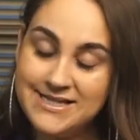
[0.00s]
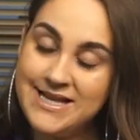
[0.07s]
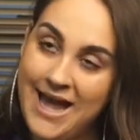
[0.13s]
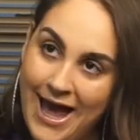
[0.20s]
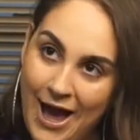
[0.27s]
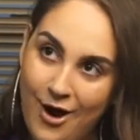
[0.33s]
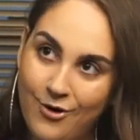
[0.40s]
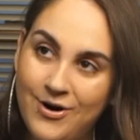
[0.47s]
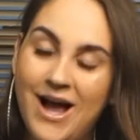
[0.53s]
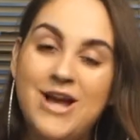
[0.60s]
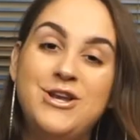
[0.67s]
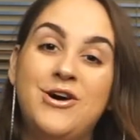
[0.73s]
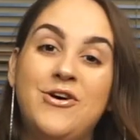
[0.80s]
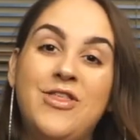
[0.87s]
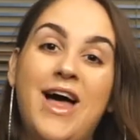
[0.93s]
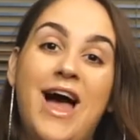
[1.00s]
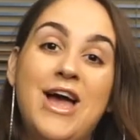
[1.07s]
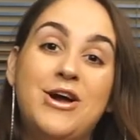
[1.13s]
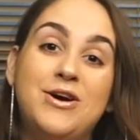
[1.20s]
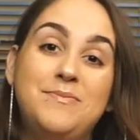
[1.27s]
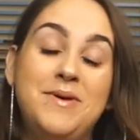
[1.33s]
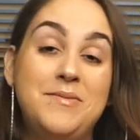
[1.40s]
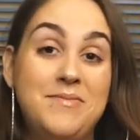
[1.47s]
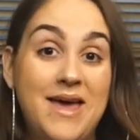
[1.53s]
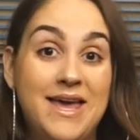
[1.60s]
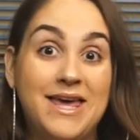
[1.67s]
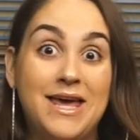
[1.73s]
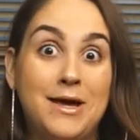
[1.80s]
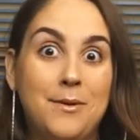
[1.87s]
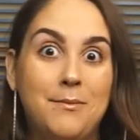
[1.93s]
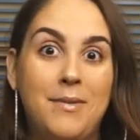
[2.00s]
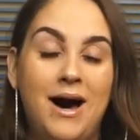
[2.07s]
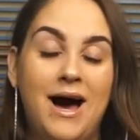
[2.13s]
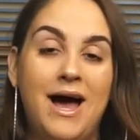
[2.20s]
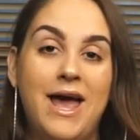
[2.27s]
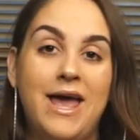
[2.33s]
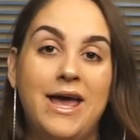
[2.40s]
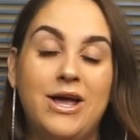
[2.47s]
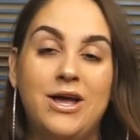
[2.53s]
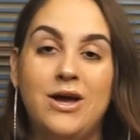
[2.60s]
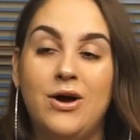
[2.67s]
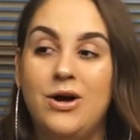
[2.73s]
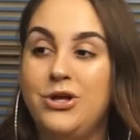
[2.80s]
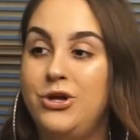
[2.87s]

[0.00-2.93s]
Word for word: Now, I know that I could be making my,